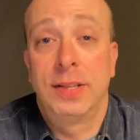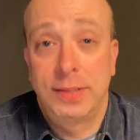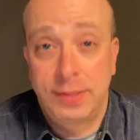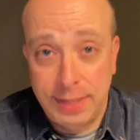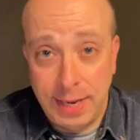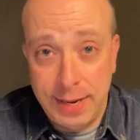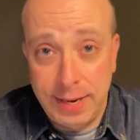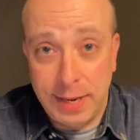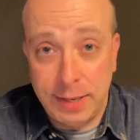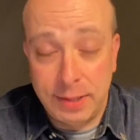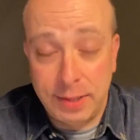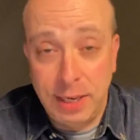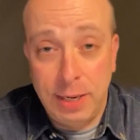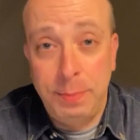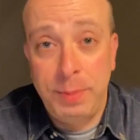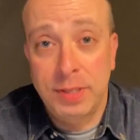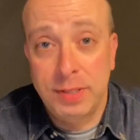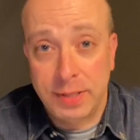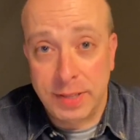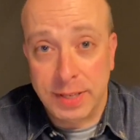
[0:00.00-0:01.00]
Sunday
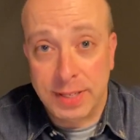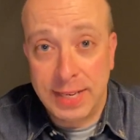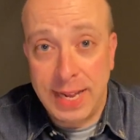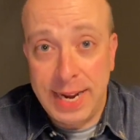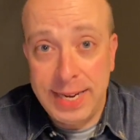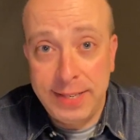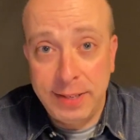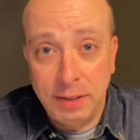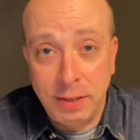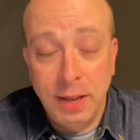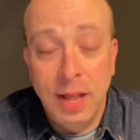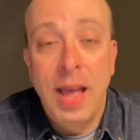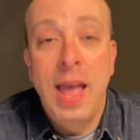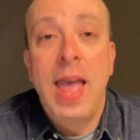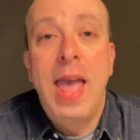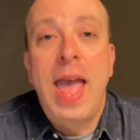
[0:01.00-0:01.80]
Slippers, the title,